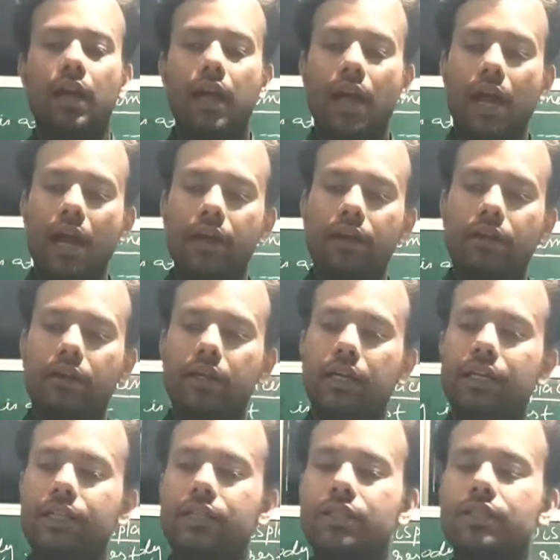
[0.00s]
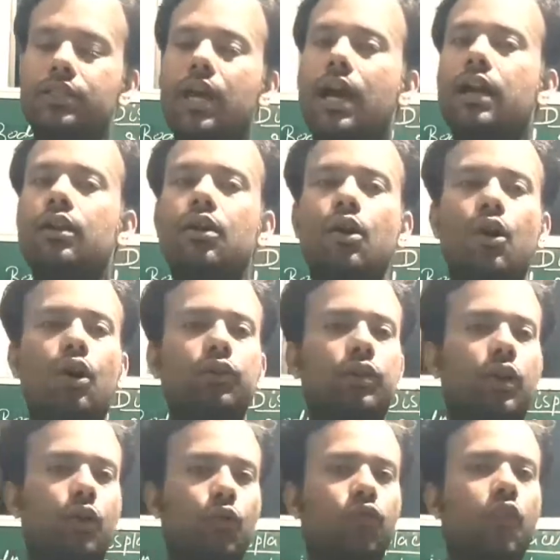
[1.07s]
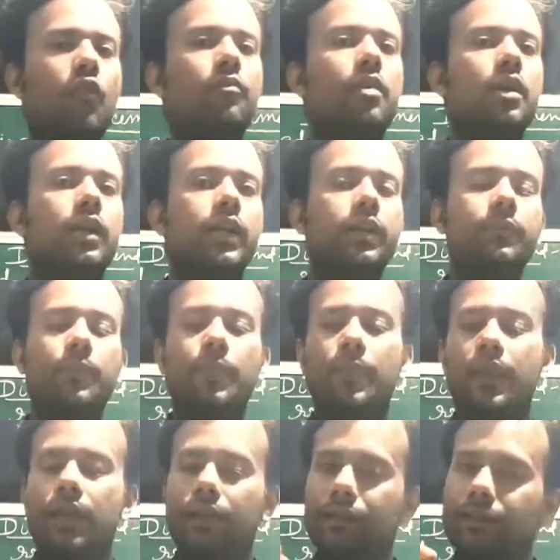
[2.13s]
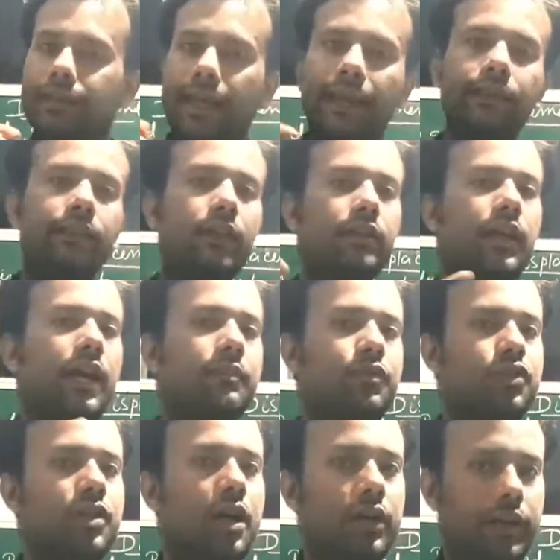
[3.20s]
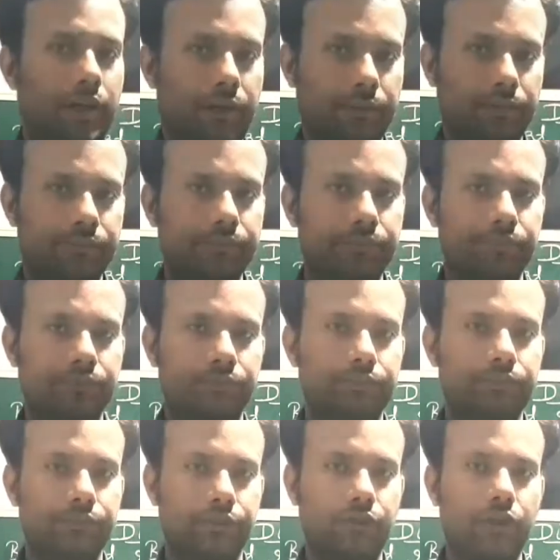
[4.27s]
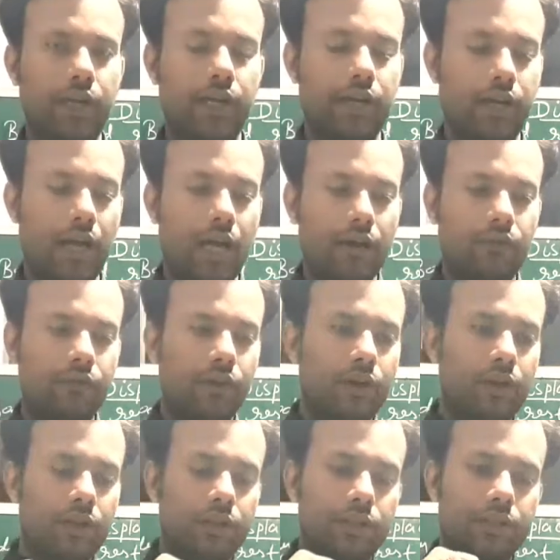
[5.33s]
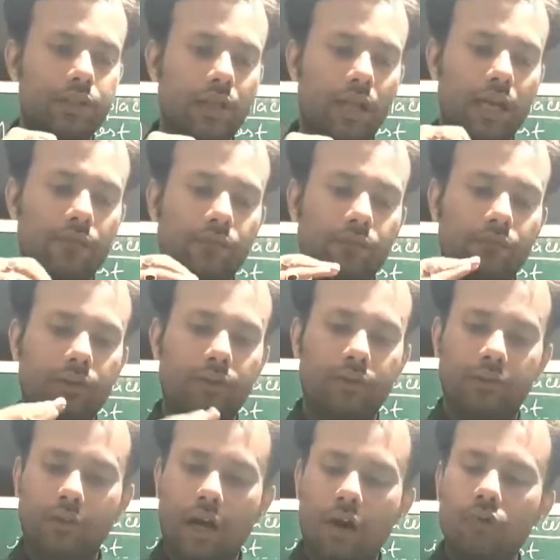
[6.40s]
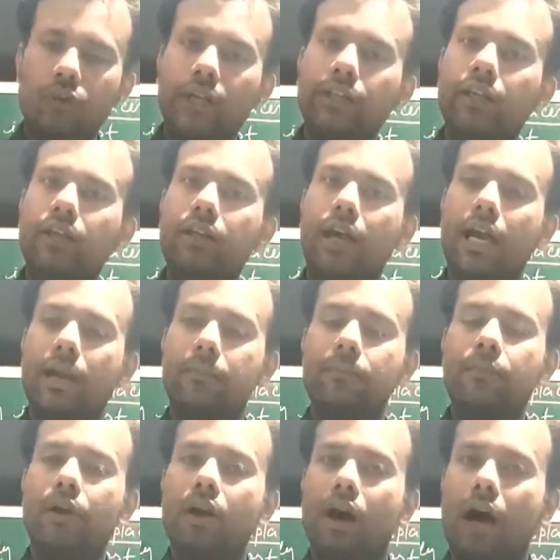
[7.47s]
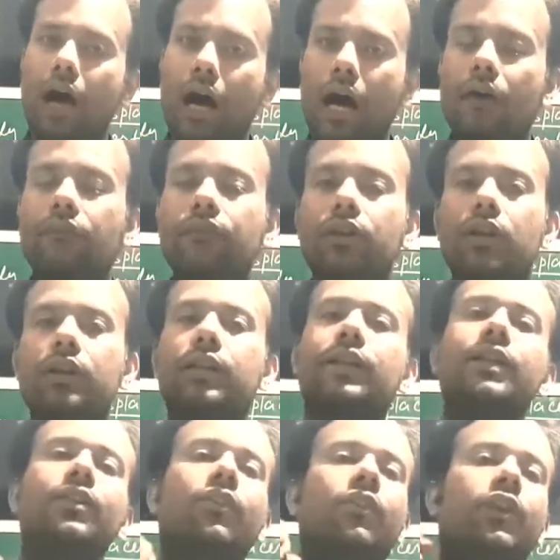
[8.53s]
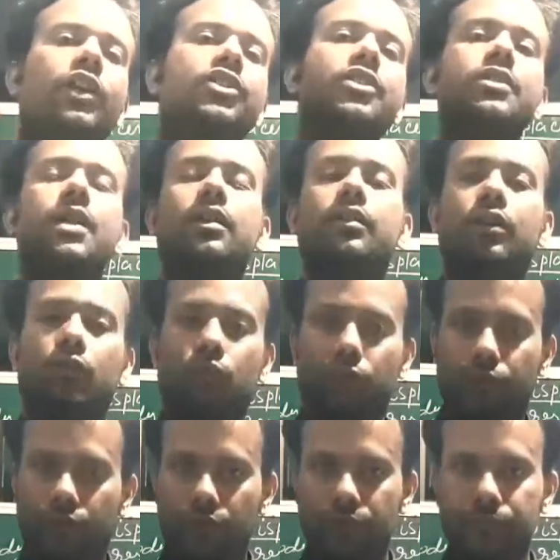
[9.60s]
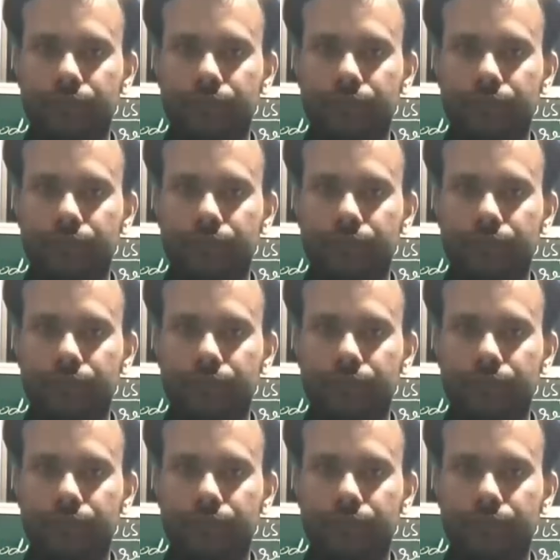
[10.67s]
and it stand on the roof of building. Then the time started, right? I have counting the time after he reaches at the roof.